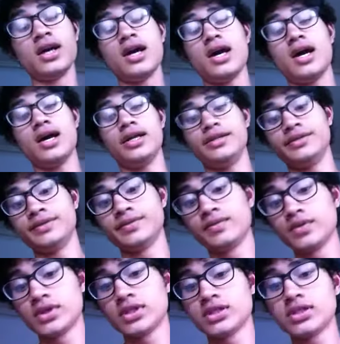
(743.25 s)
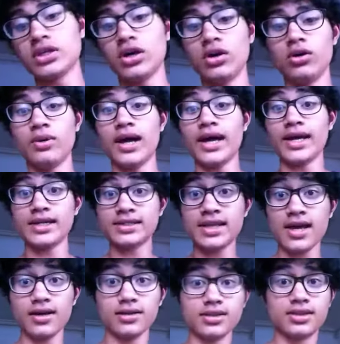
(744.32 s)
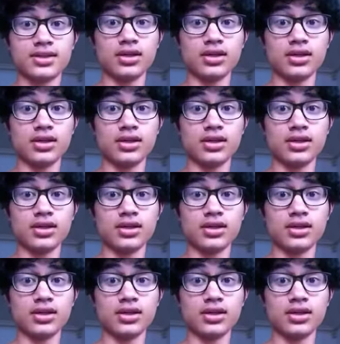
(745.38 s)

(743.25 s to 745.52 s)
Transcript: and so I excelled.